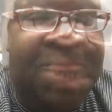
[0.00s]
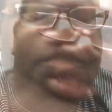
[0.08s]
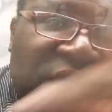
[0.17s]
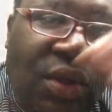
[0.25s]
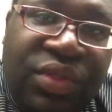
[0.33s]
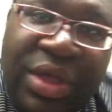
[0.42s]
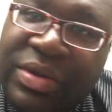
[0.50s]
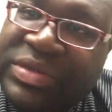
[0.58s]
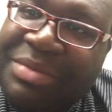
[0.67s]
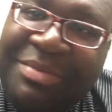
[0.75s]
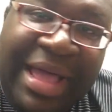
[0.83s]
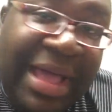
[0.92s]
So
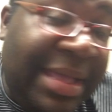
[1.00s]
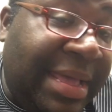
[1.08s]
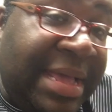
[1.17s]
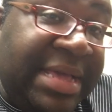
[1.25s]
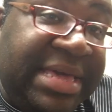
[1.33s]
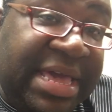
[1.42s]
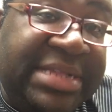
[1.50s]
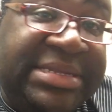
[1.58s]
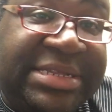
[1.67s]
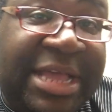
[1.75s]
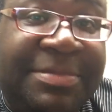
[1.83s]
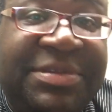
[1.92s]
those are my key
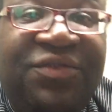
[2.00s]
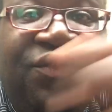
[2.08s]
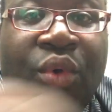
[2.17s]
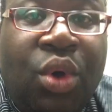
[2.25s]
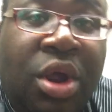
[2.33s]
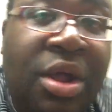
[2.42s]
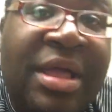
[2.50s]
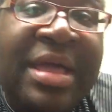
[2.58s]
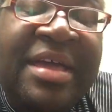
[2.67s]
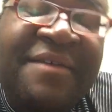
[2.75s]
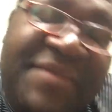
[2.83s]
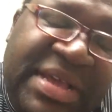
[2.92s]
steps for
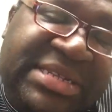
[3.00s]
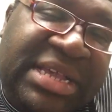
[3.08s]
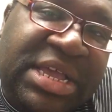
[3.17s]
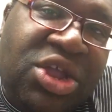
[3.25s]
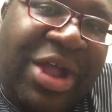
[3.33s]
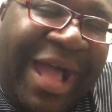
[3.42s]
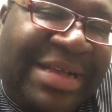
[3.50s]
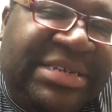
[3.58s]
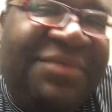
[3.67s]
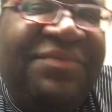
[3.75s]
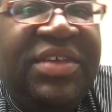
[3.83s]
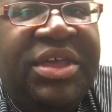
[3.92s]
fixing your
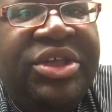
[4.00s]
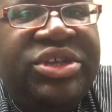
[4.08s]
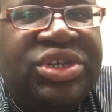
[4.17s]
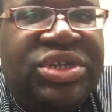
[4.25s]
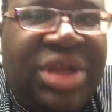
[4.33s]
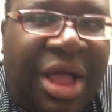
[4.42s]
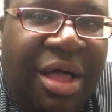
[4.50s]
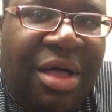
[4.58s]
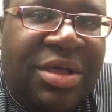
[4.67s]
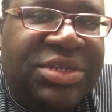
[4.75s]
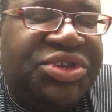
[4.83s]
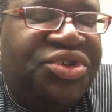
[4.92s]
action figures, your
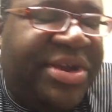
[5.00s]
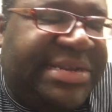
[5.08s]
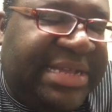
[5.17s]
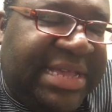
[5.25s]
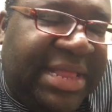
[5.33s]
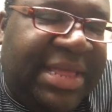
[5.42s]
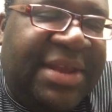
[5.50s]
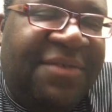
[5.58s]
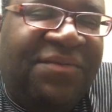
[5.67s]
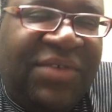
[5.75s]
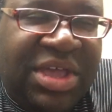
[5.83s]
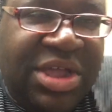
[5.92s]
dolls, your
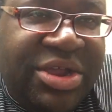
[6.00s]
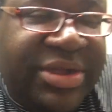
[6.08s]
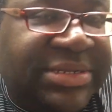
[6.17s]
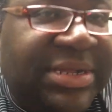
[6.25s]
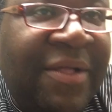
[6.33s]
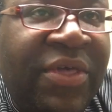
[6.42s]
articulated figures.